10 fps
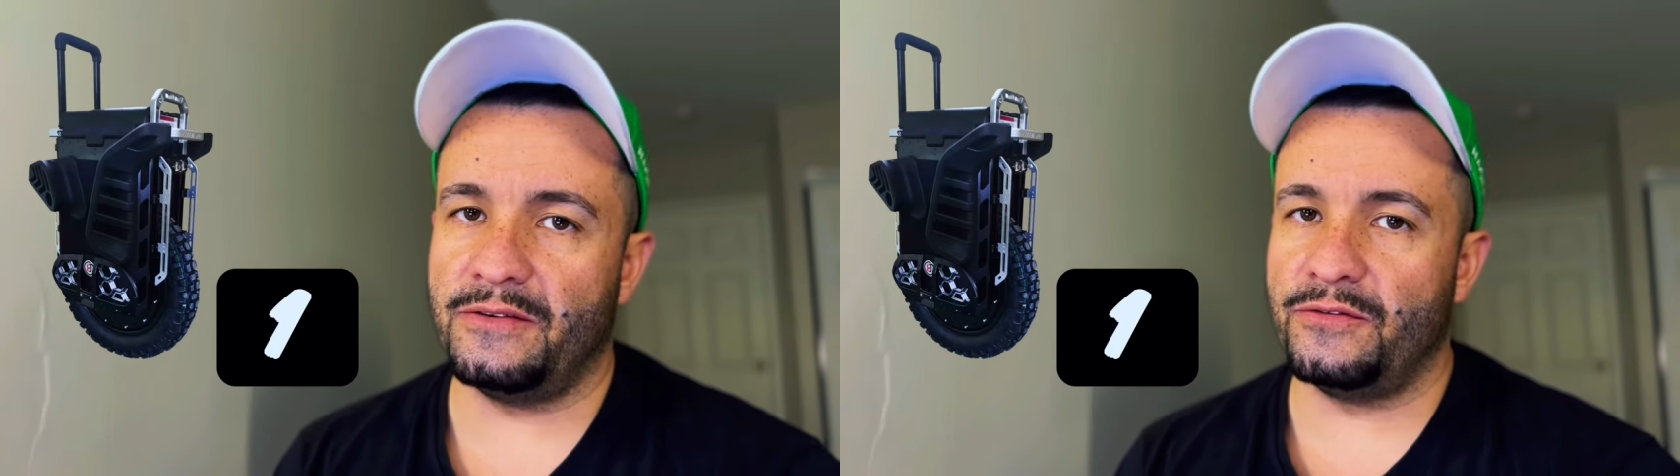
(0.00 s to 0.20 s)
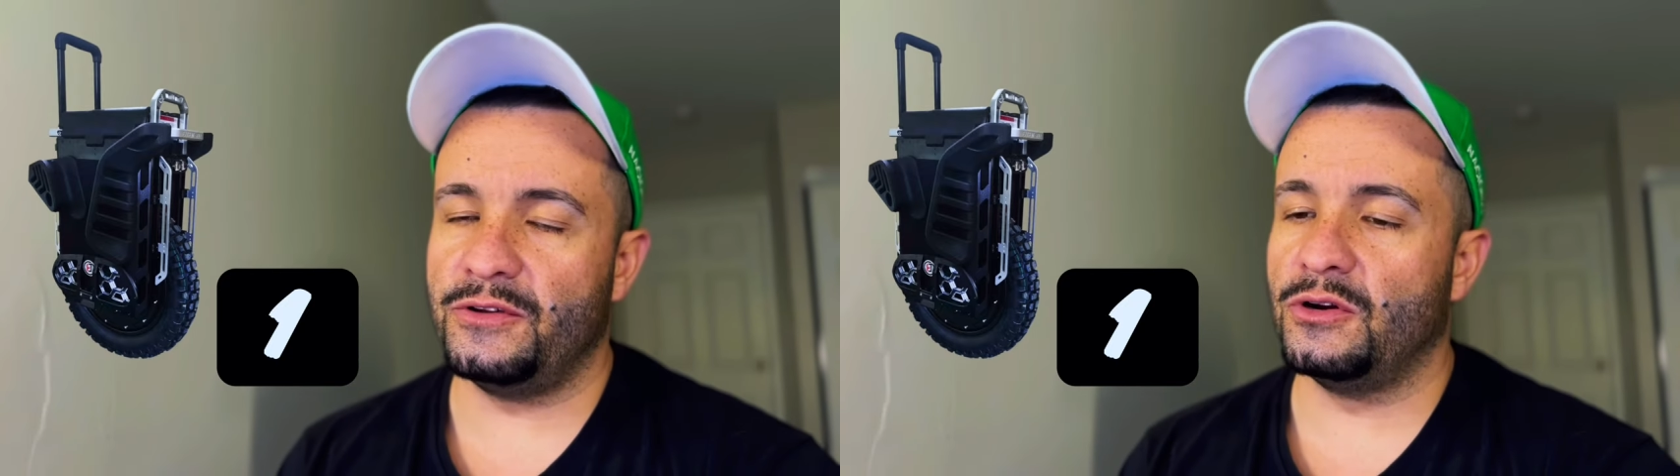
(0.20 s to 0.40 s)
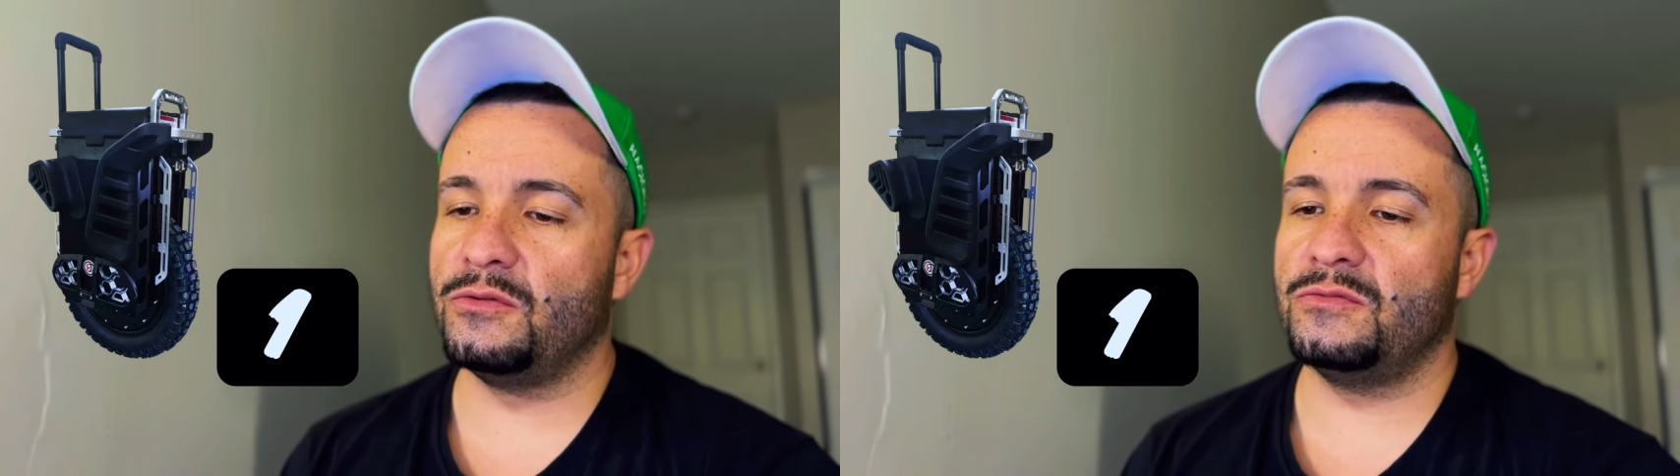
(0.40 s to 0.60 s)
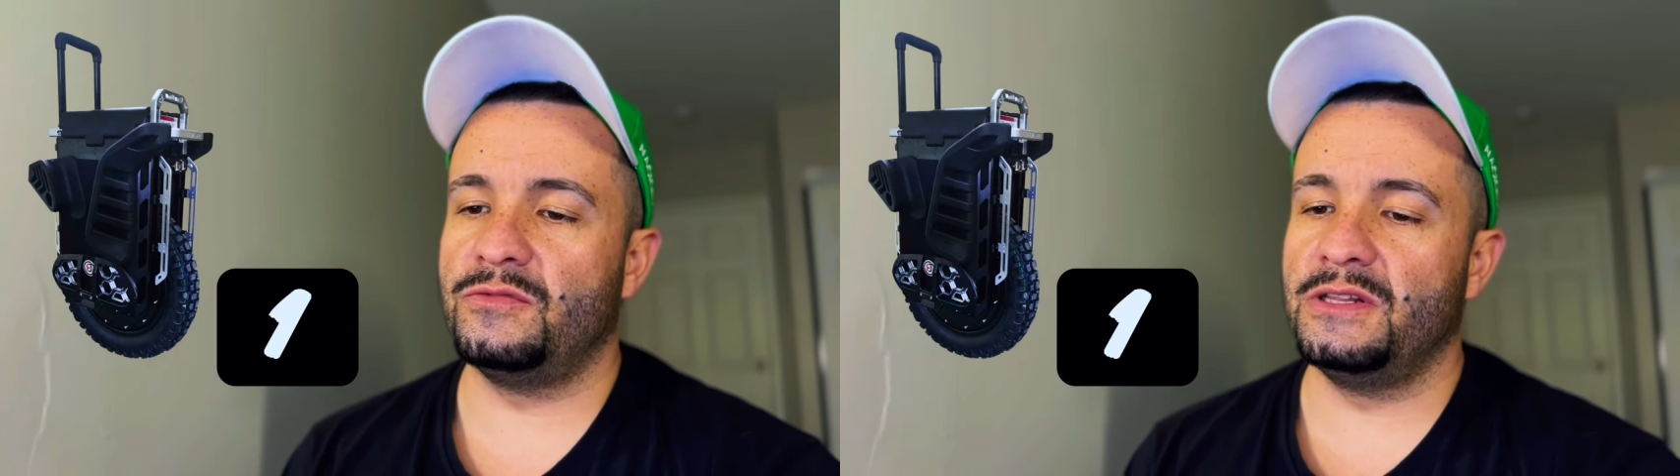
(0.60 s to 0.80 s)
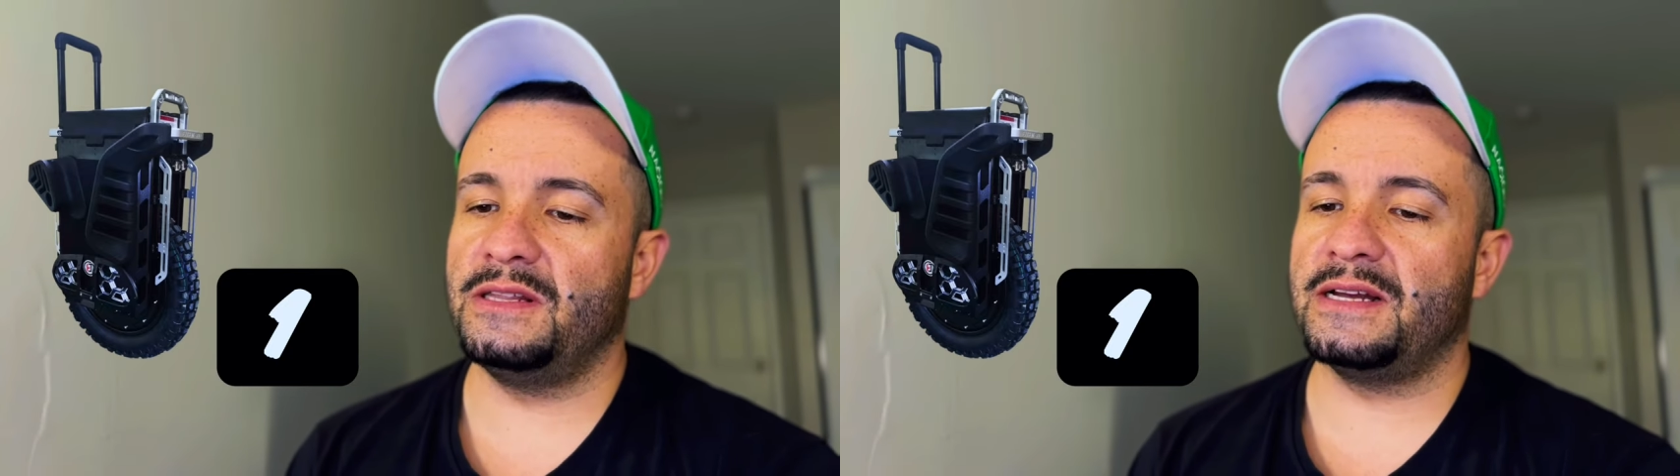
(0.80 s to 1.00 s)
If you don't
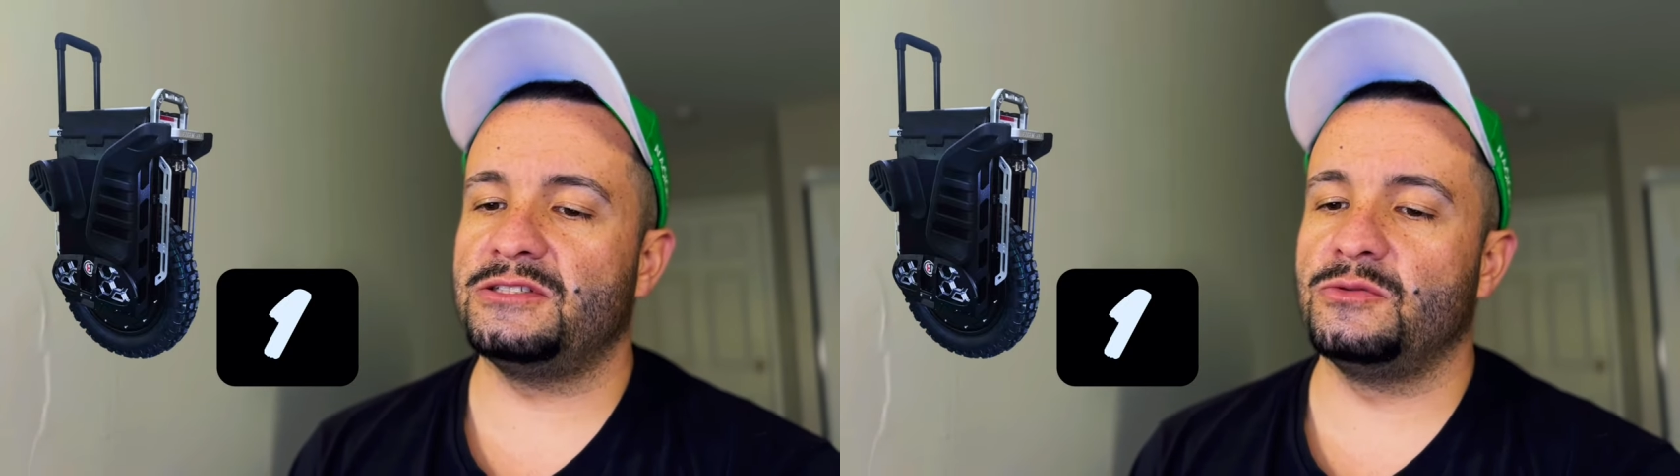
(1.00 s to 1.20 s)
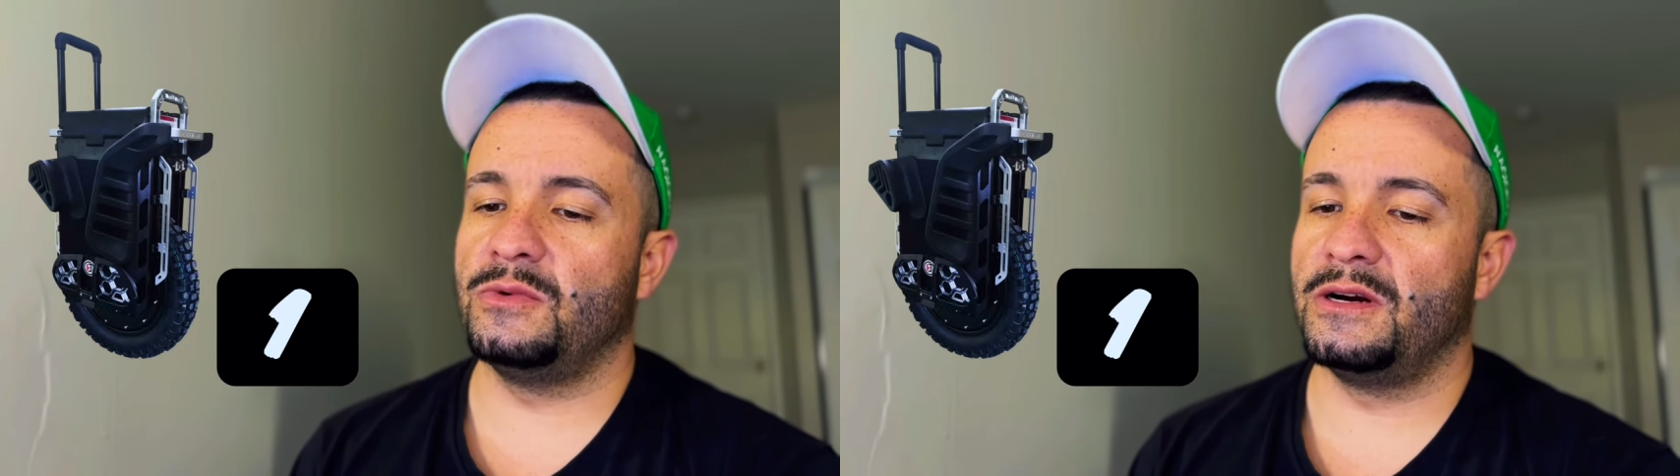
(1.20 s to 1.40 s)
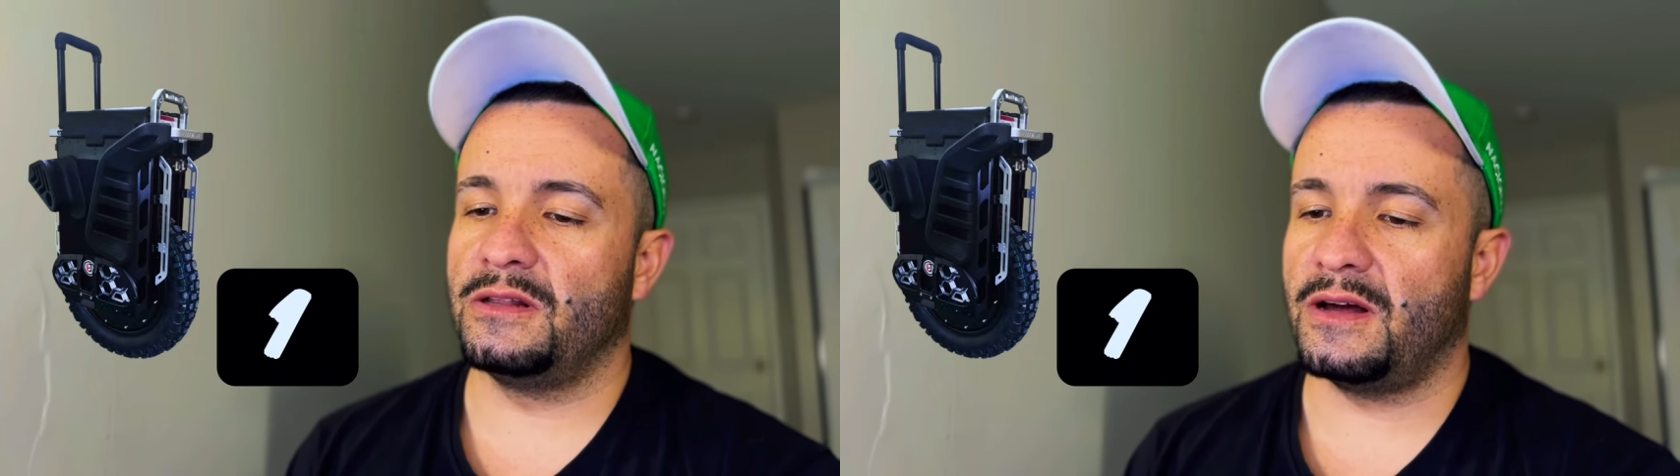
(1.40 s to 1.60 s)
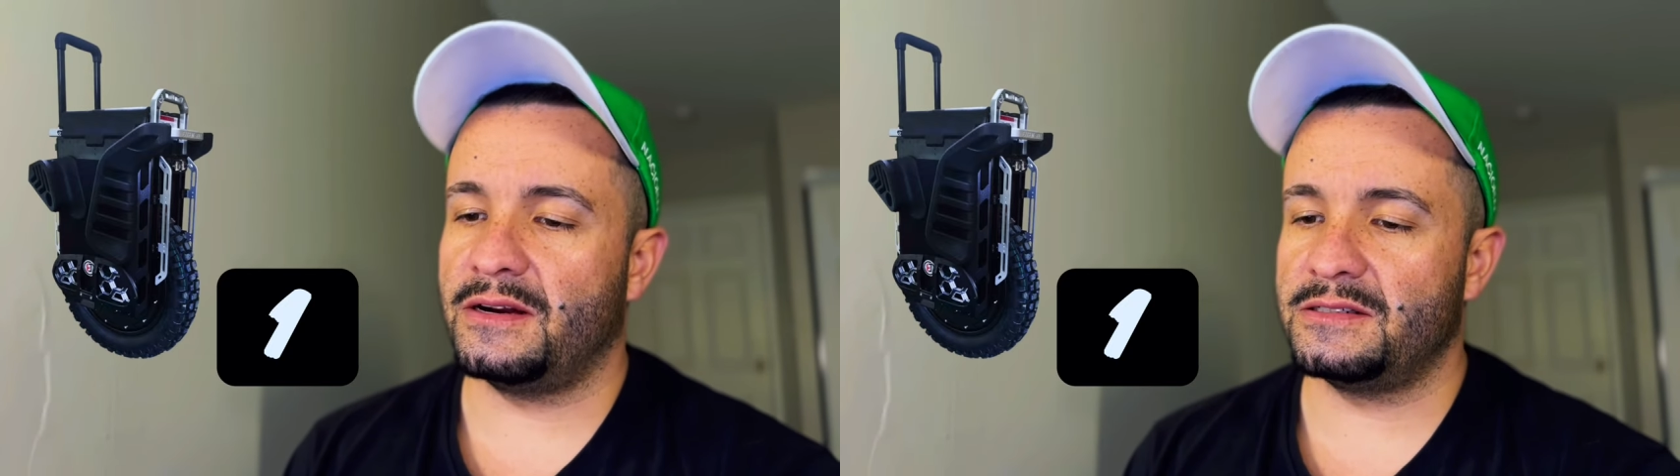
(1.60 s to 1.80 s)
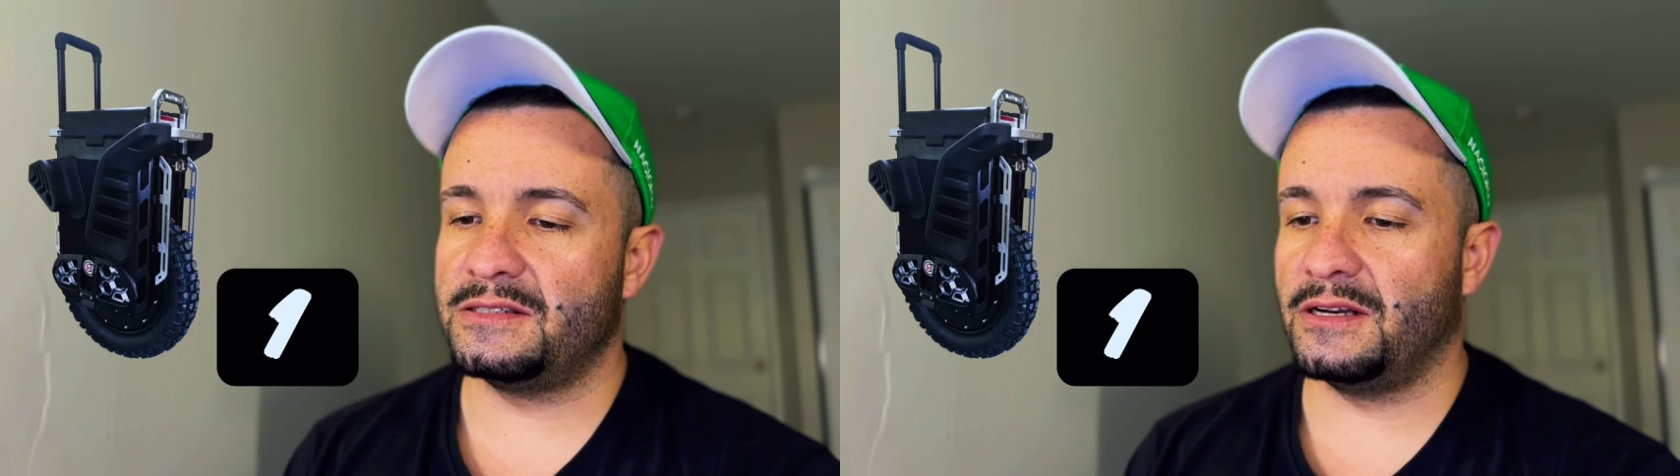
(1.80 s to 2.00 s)
really like to wear a lot
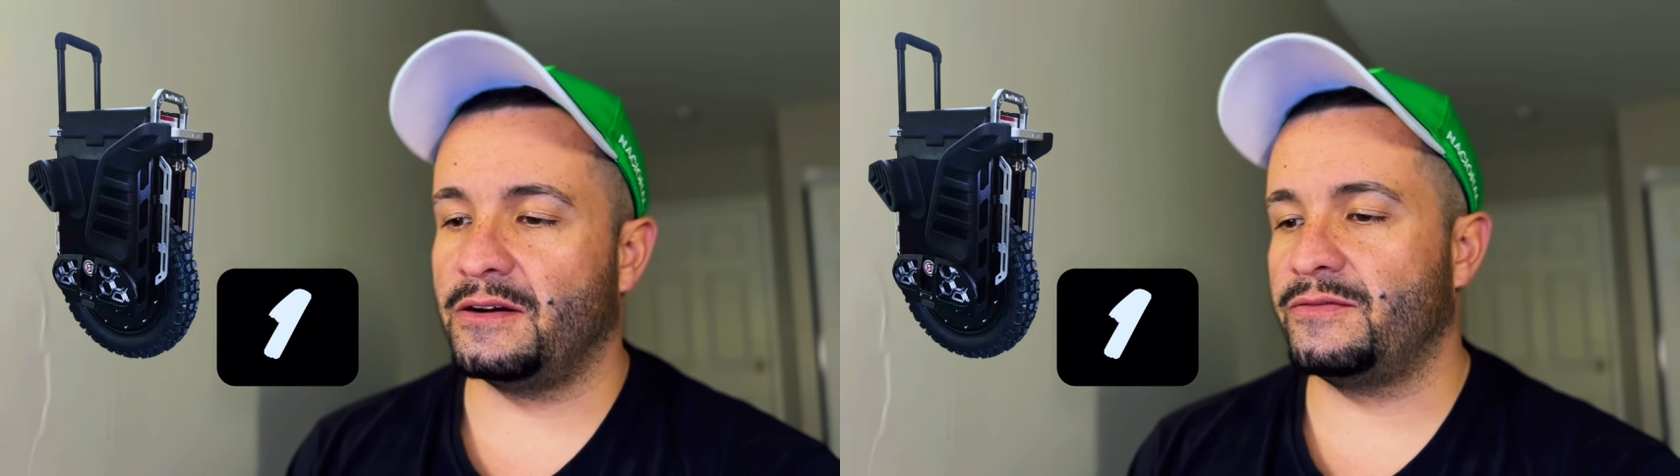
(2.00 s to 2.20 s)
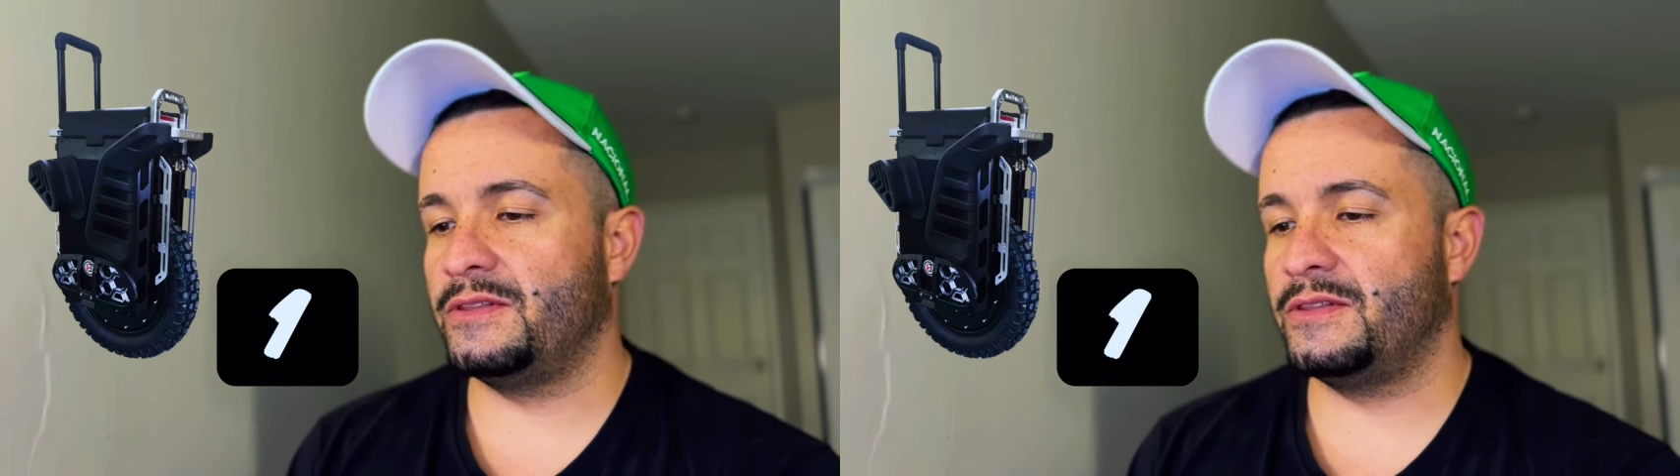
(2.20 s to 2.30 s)
of stuff,